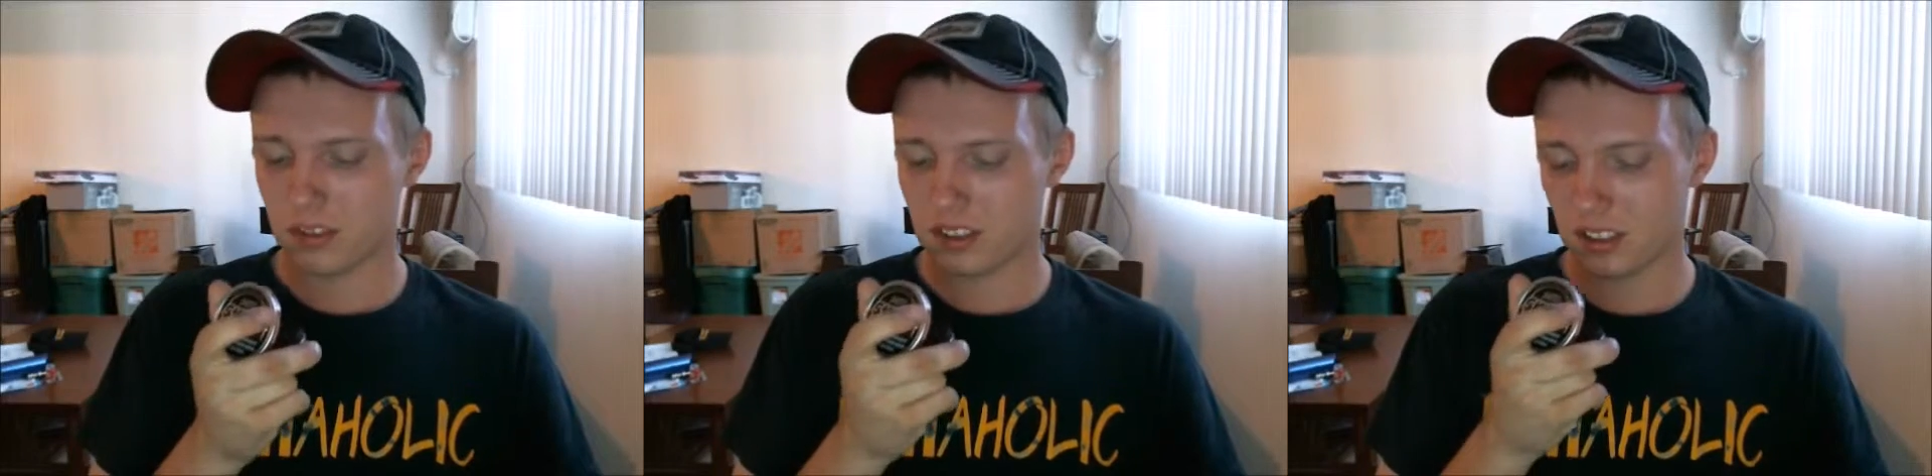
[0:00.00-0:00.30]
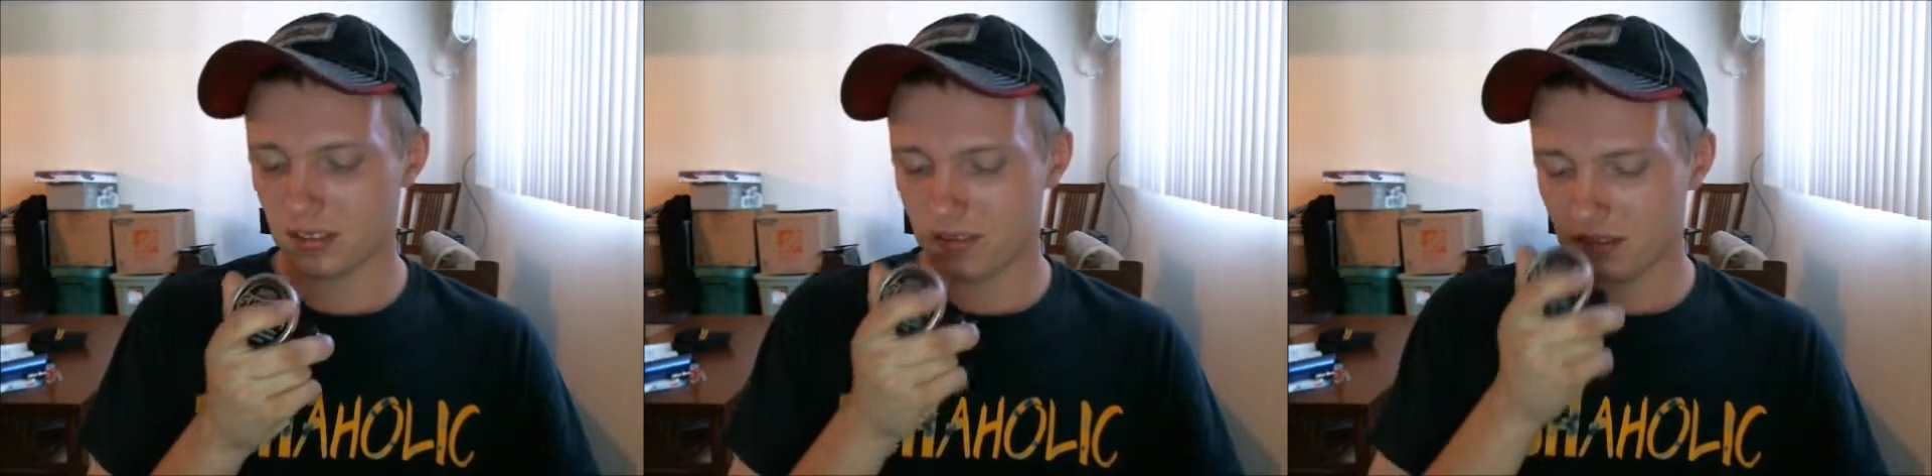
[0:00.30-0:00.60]

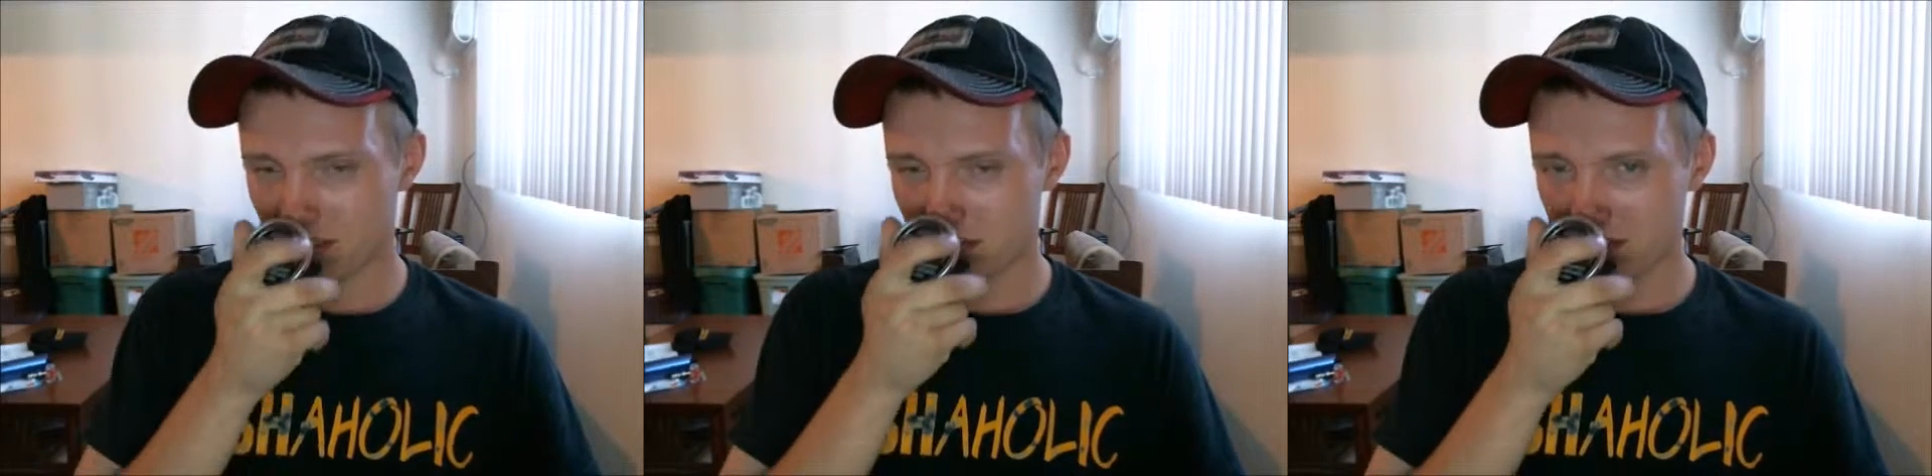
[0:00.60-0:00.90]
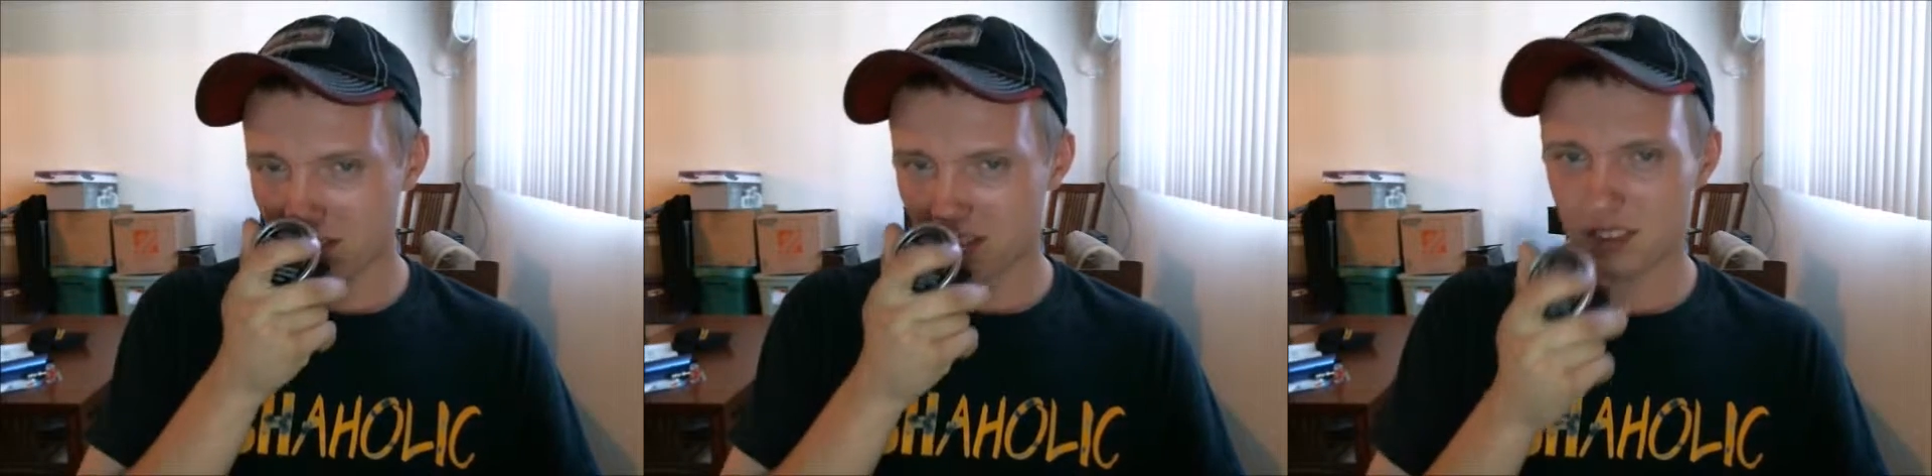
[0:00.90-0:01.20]
it,
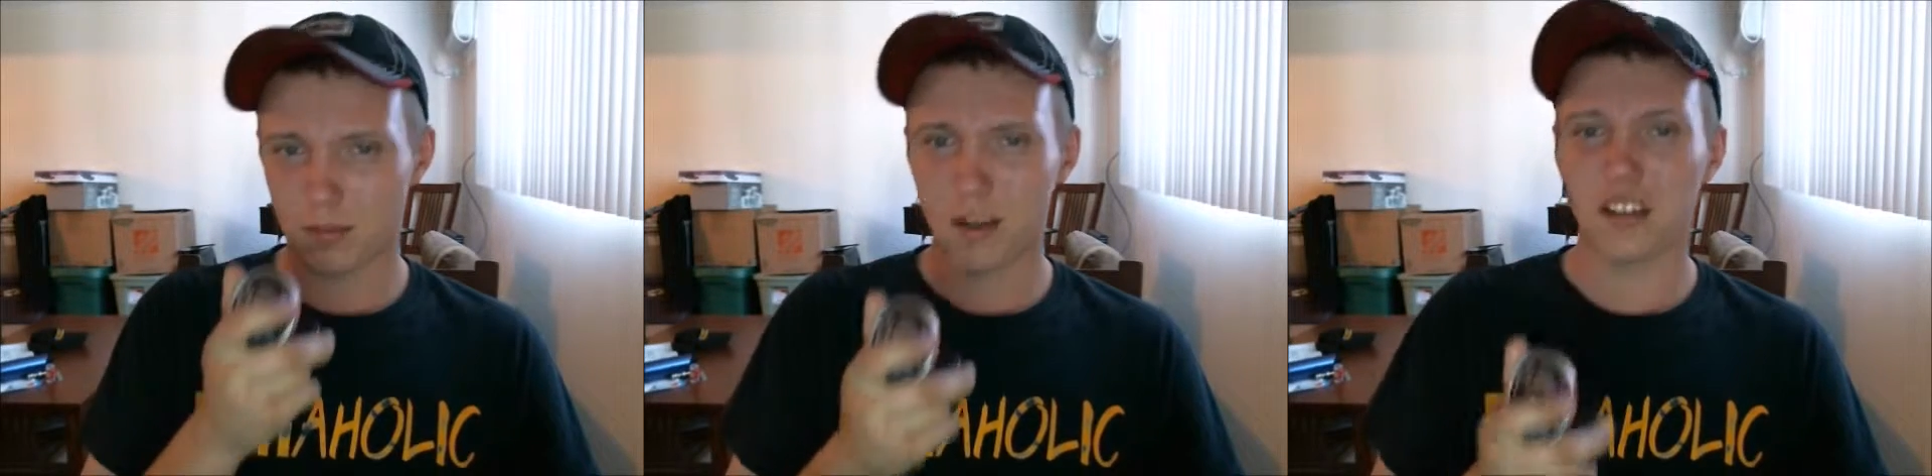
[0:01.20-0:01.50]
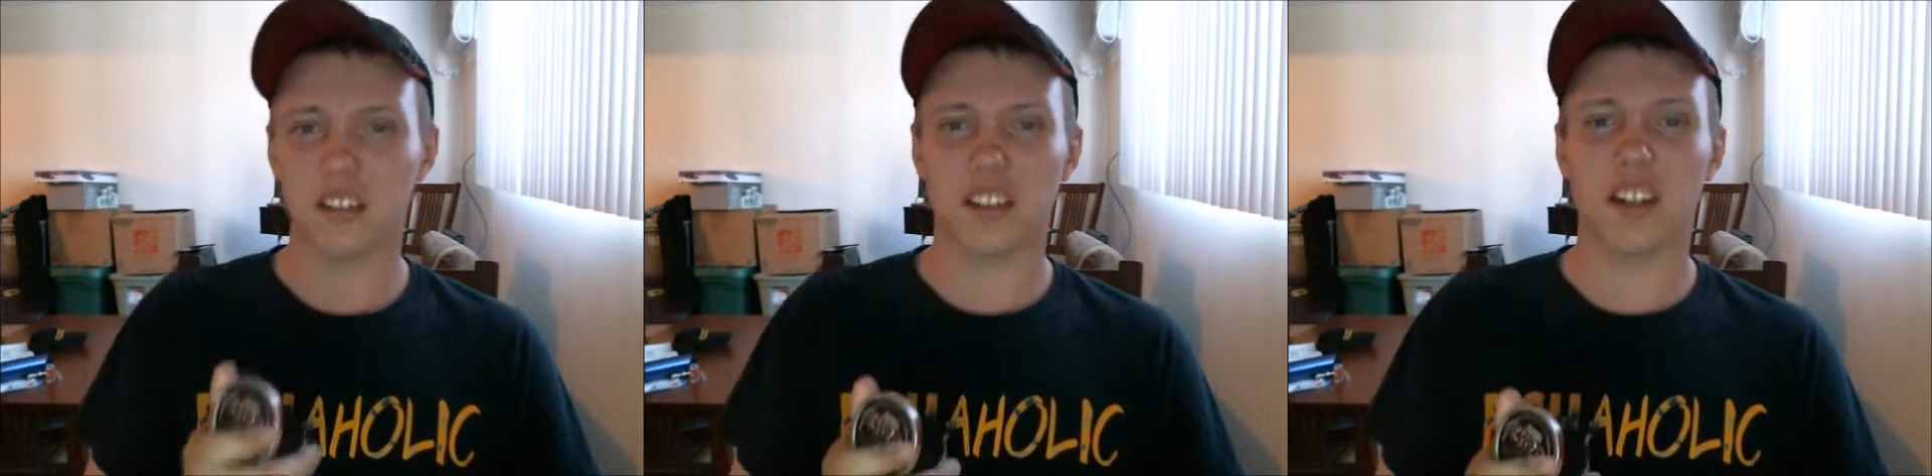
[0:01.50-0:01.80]

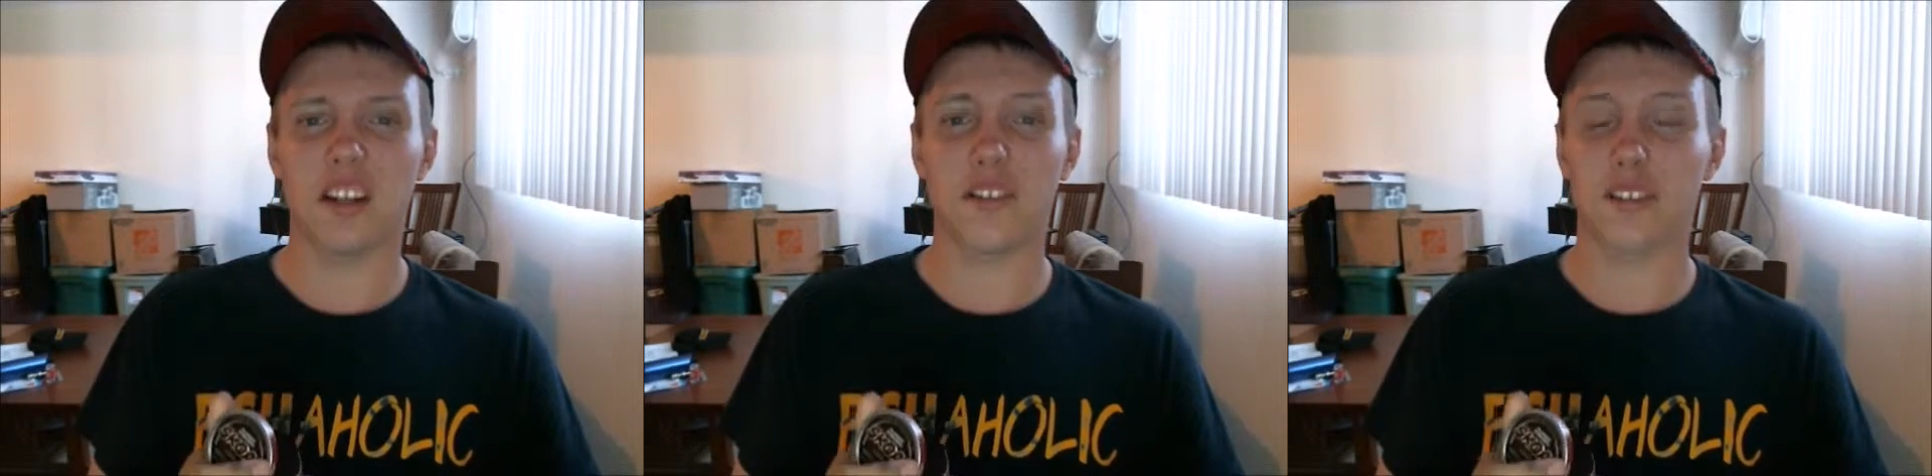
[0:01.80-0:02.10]
smells it, and he